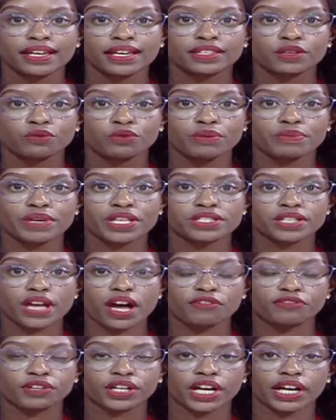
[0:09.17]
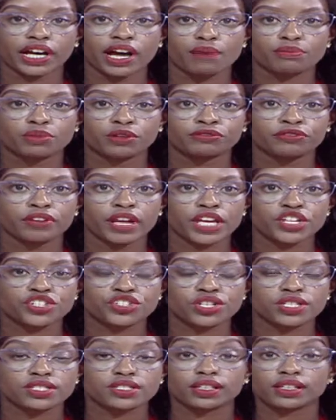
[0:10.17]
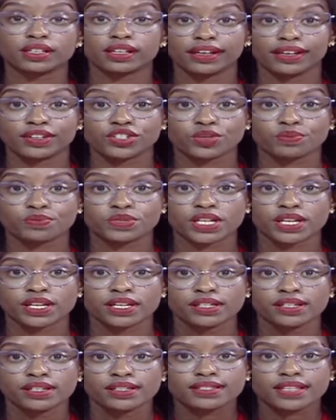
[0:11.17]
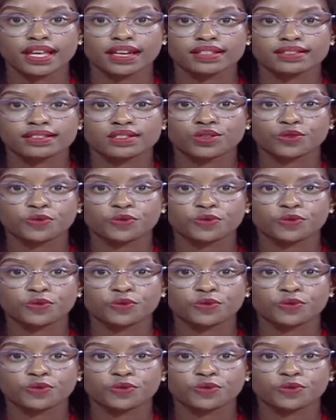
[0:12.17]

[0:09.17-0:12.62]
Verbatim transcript: in the Women's Africa Cup of Nations in Egypt. Starlets